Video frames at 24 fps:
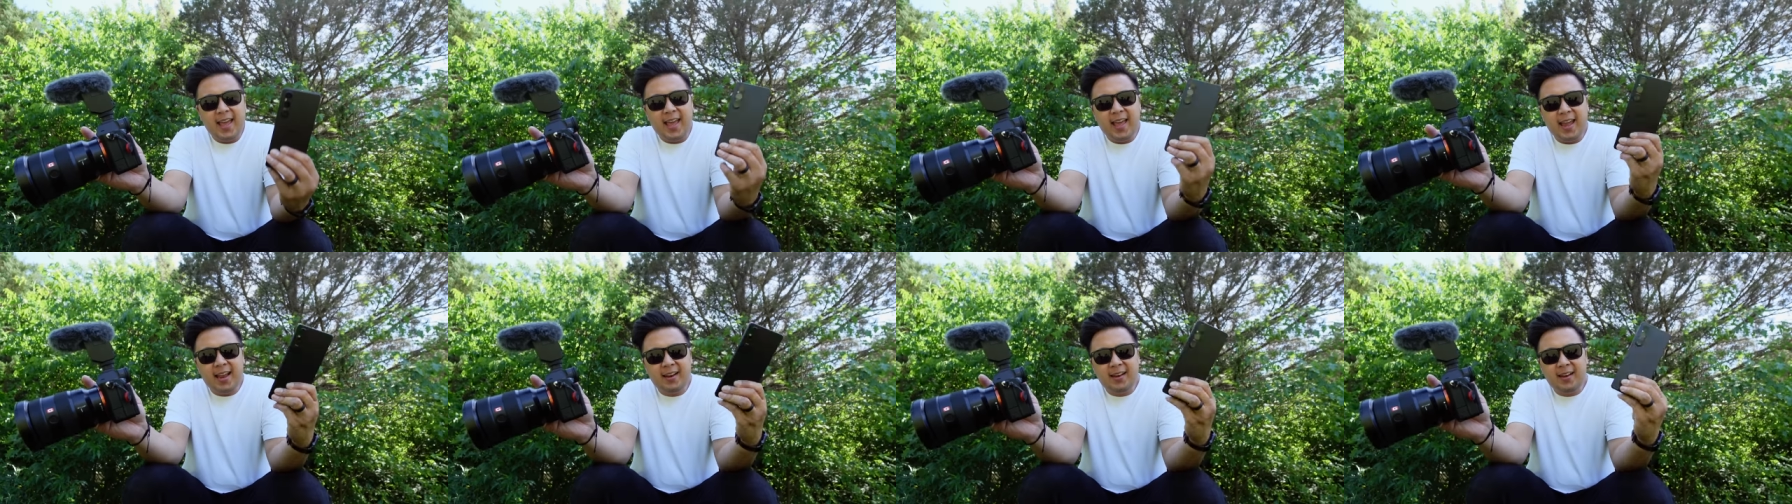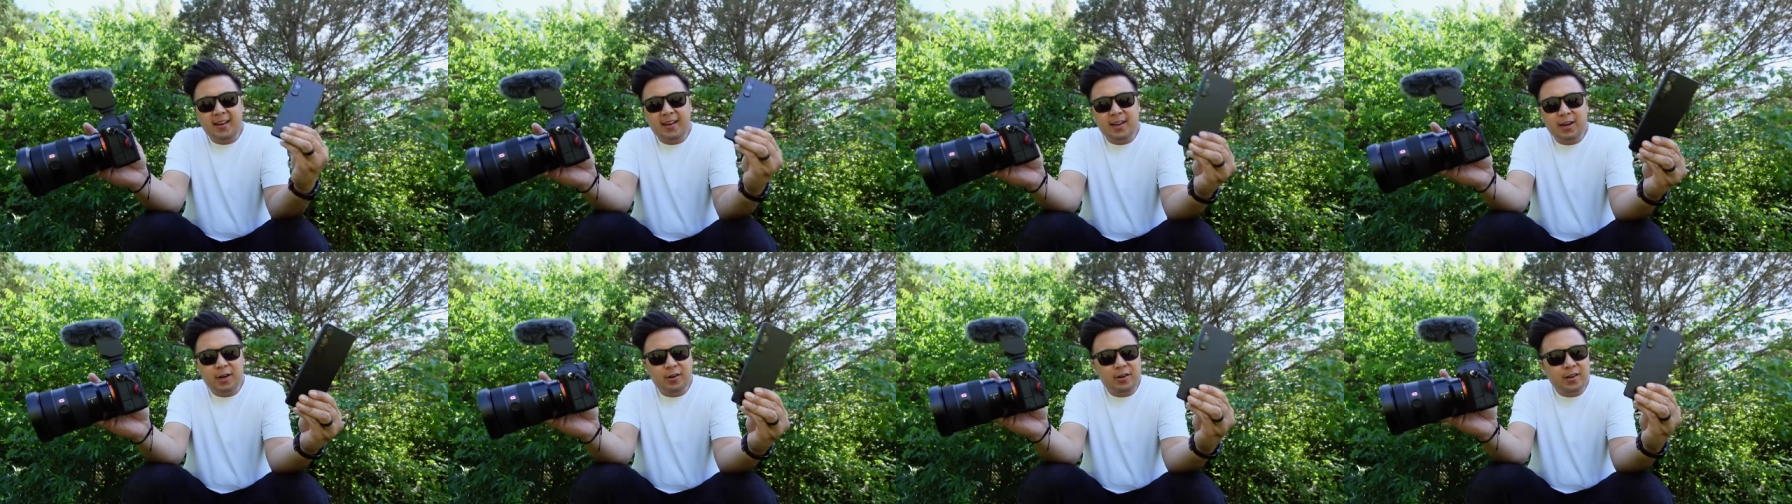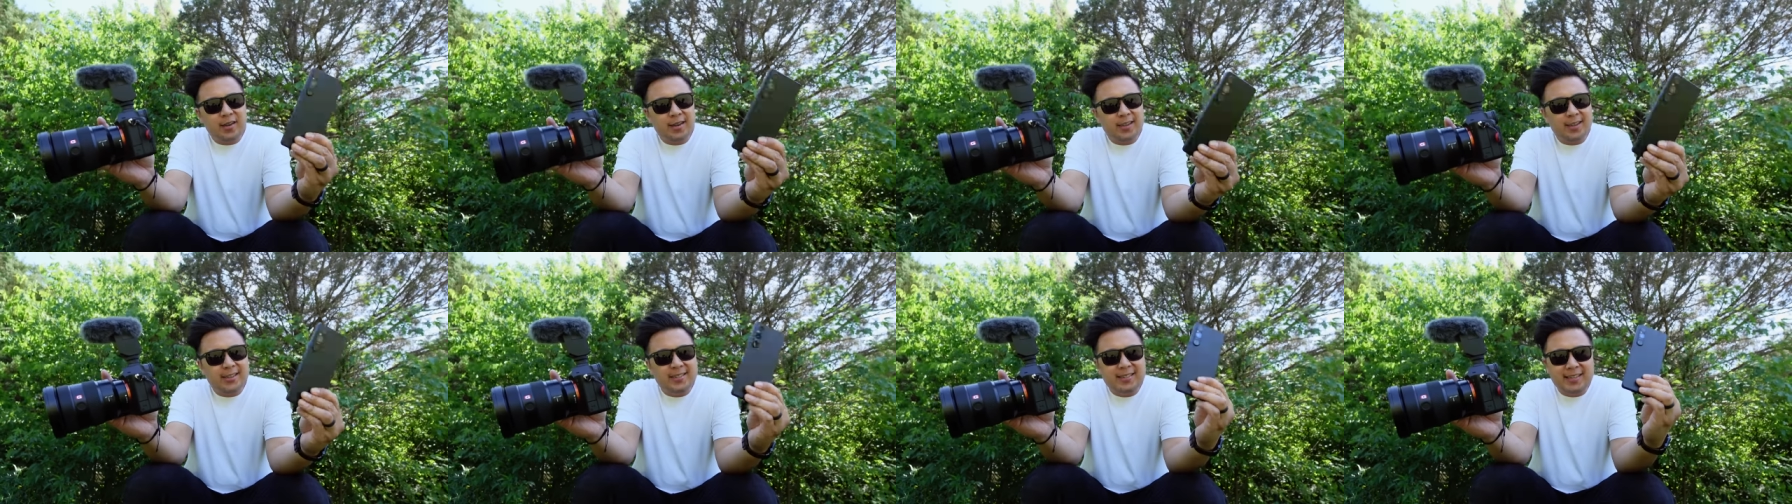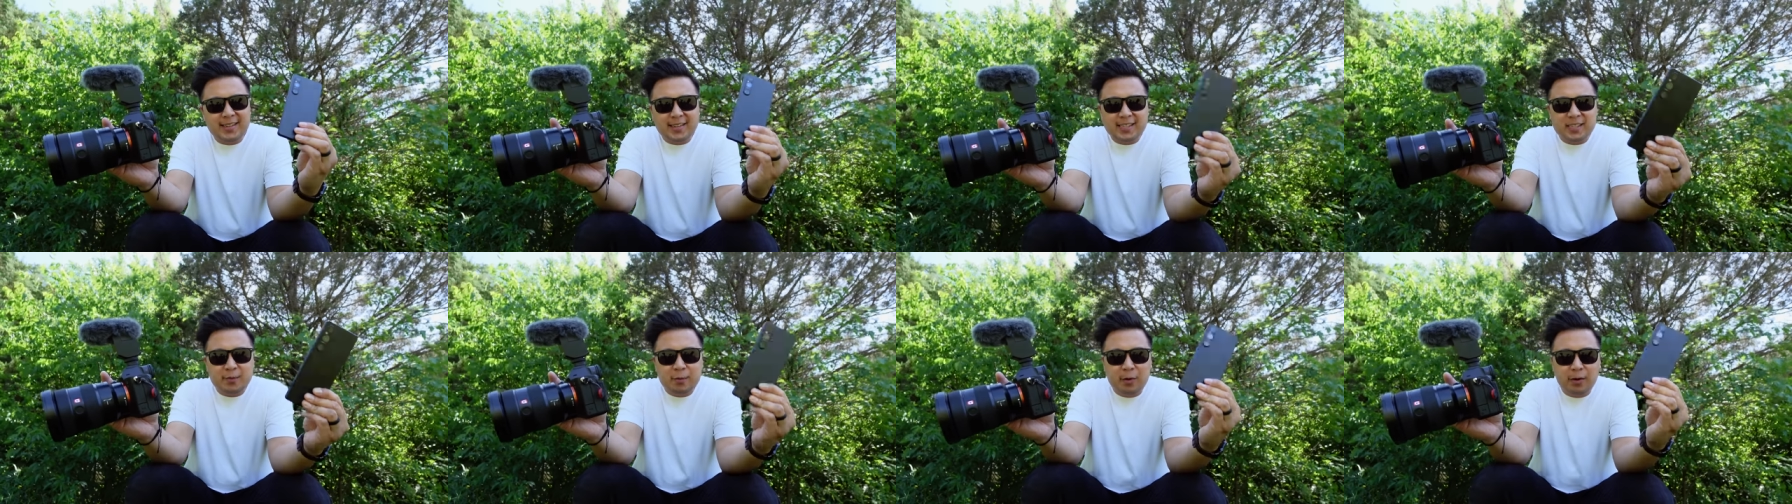And here is
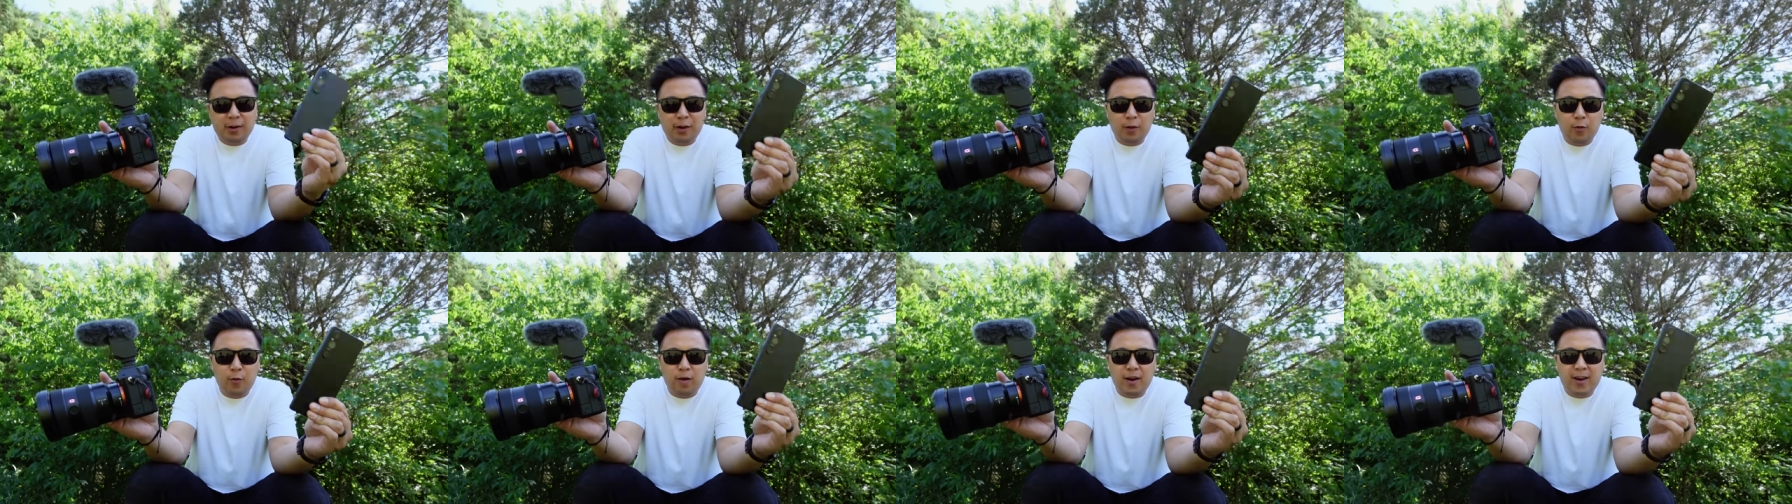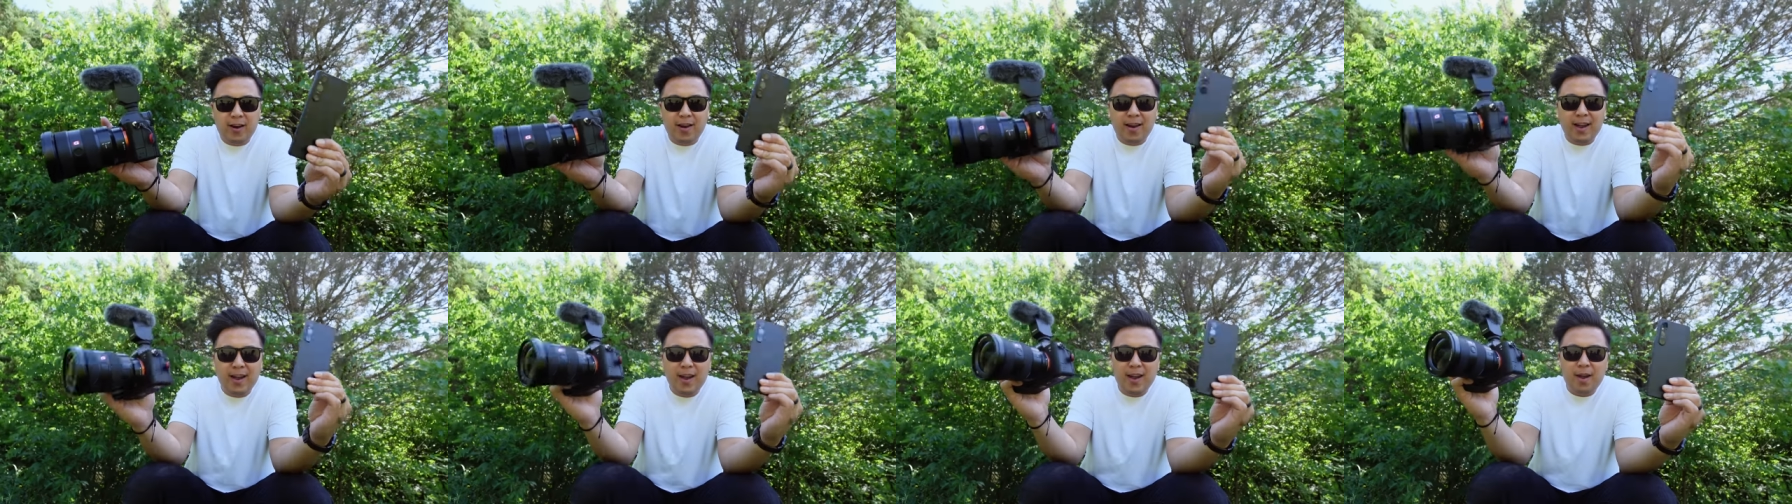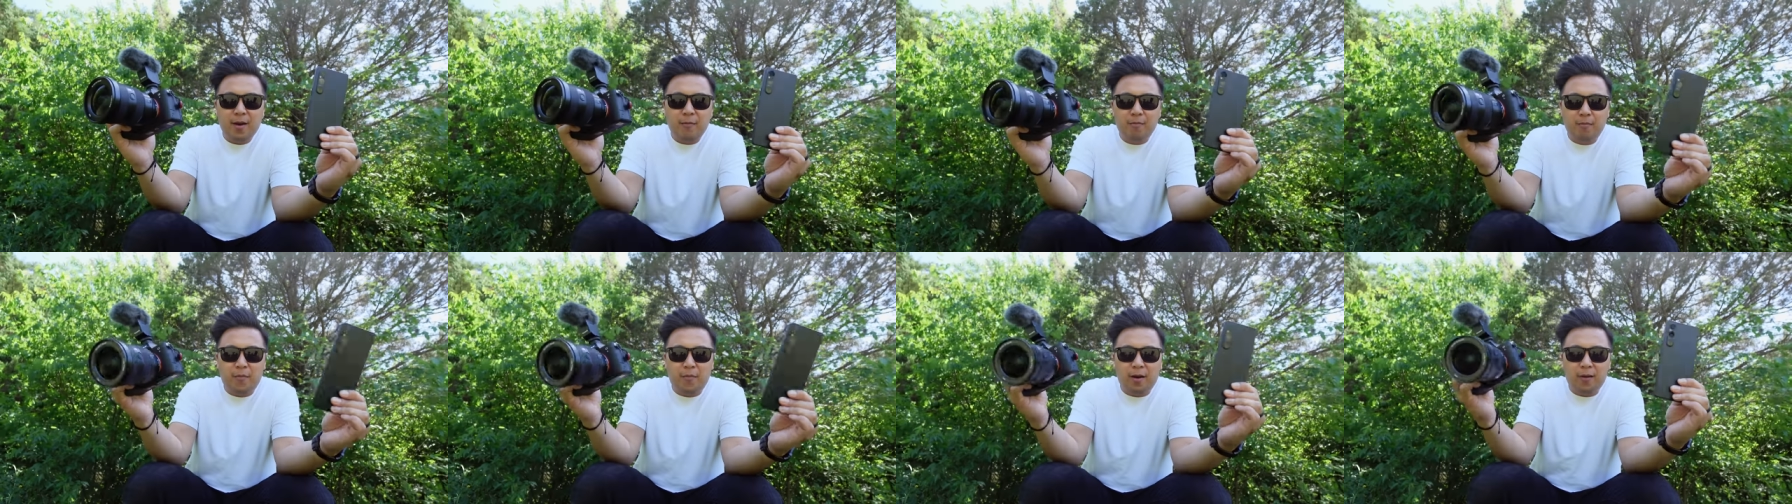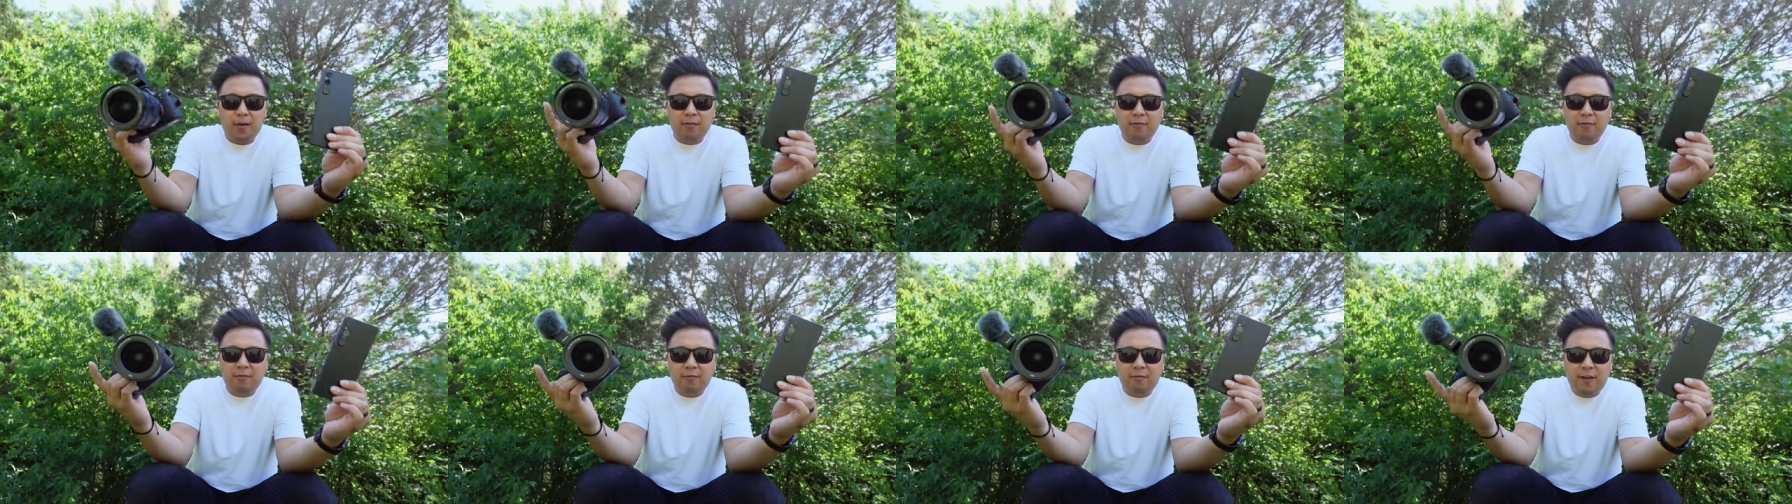the Xperia one
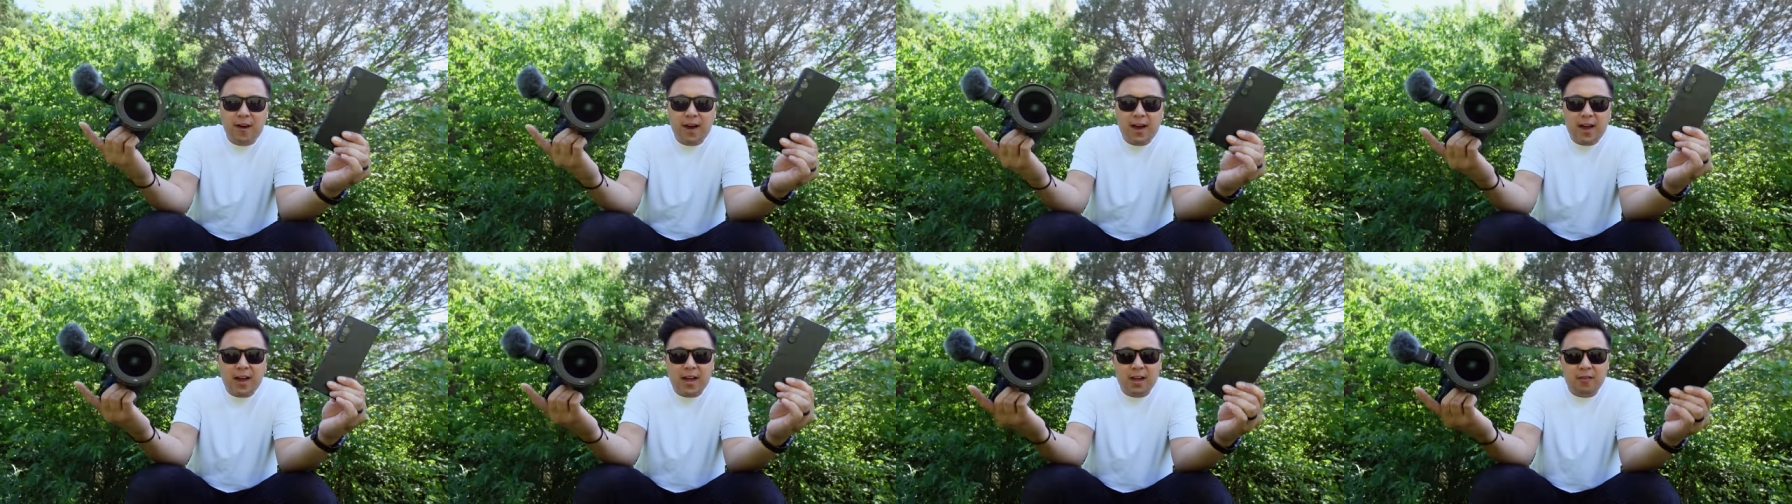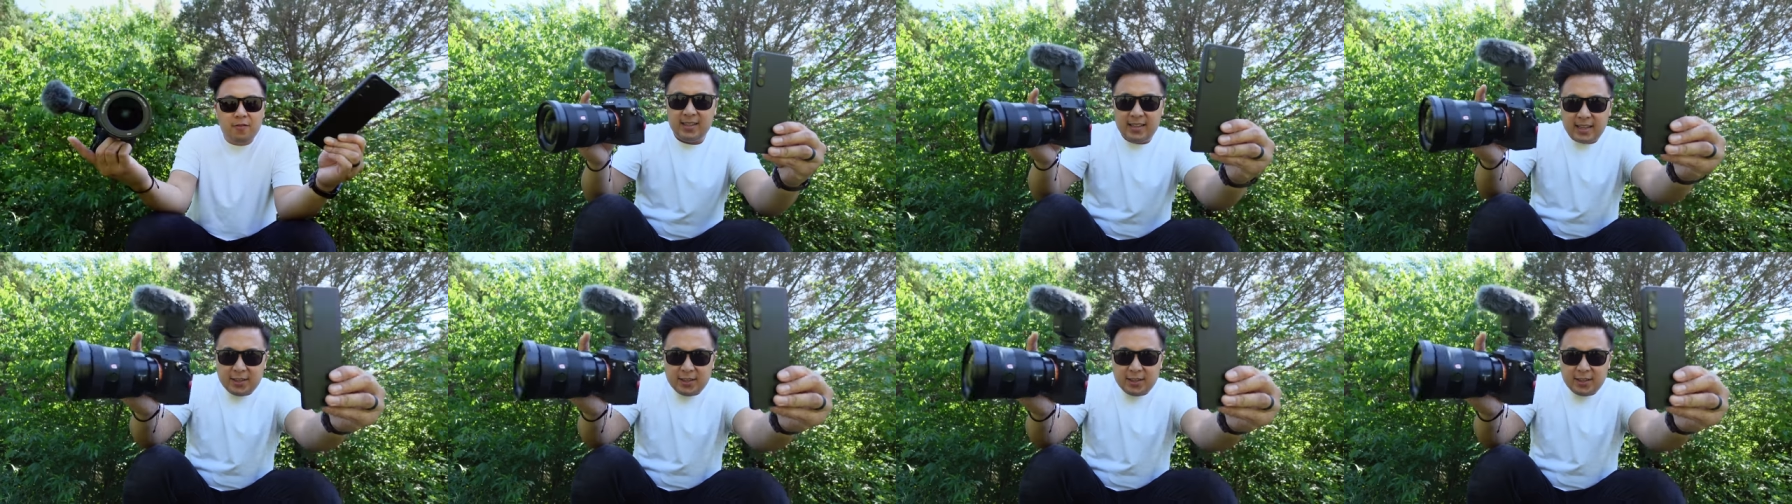Mark five.